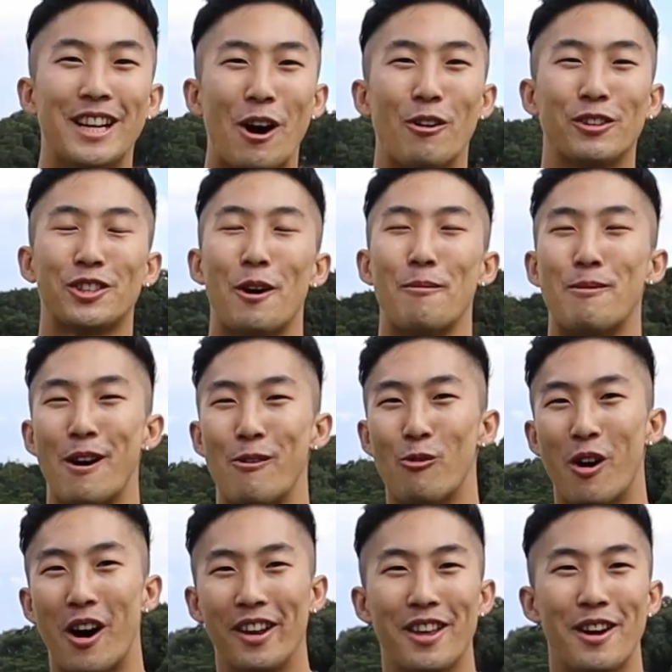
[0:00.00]
Yo, what's up
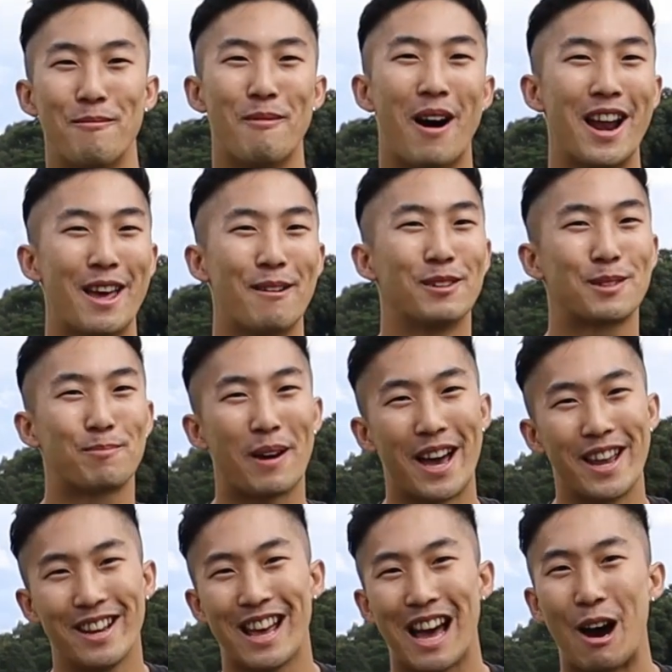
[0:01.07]
everyone? My name is
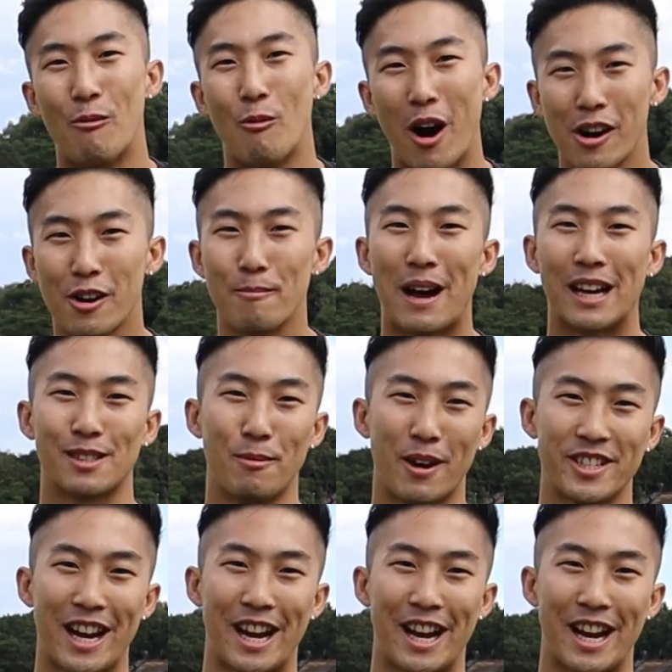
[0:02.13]
Ben and welcome back to my